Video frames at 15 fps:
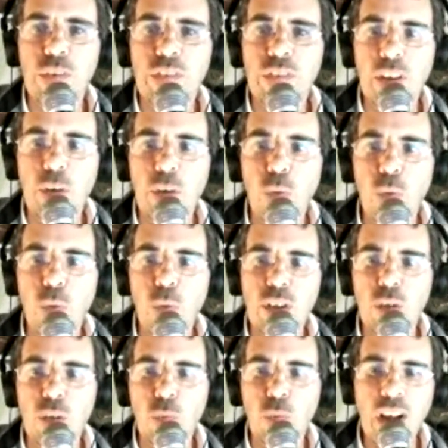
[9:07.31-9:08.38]

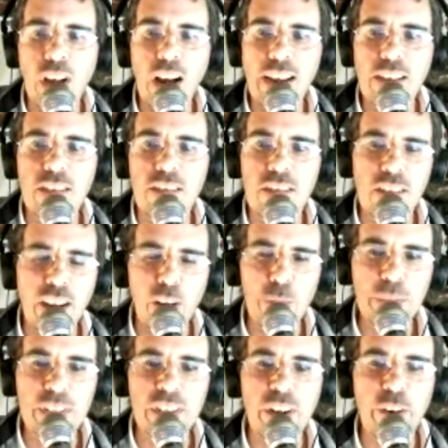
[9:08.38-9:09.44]
what kind of
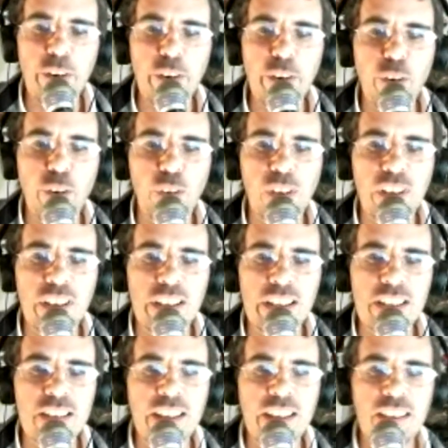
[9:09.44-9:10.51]
material is
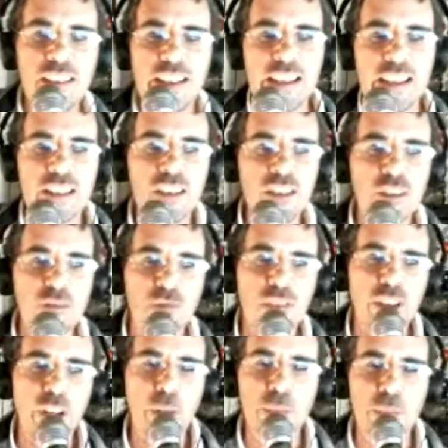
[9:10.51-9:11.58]
in these
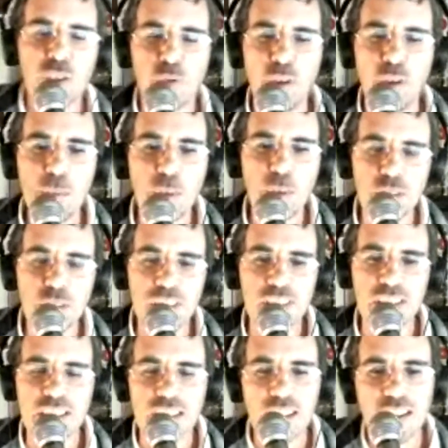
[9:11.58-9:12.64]
streamers? Is
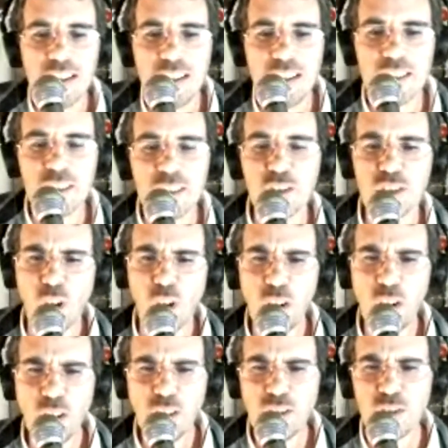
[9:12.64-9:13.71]
it
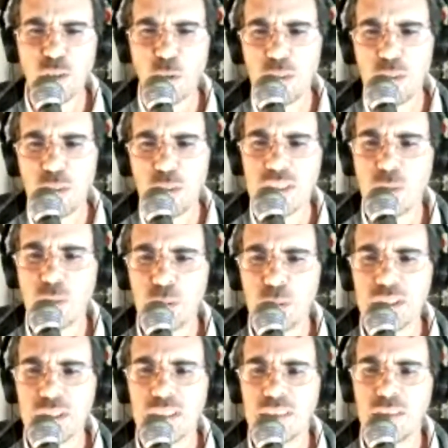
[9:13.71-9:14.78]
stars, or is it
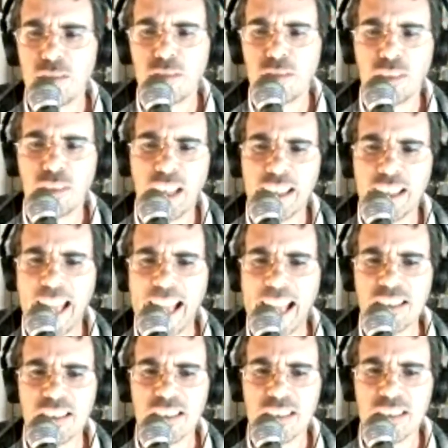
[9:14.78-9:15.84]
like gas
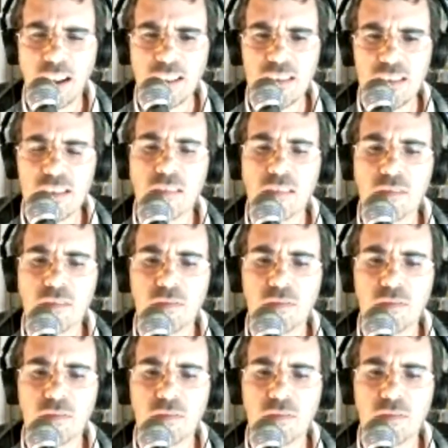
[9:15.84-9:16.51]
and dust? And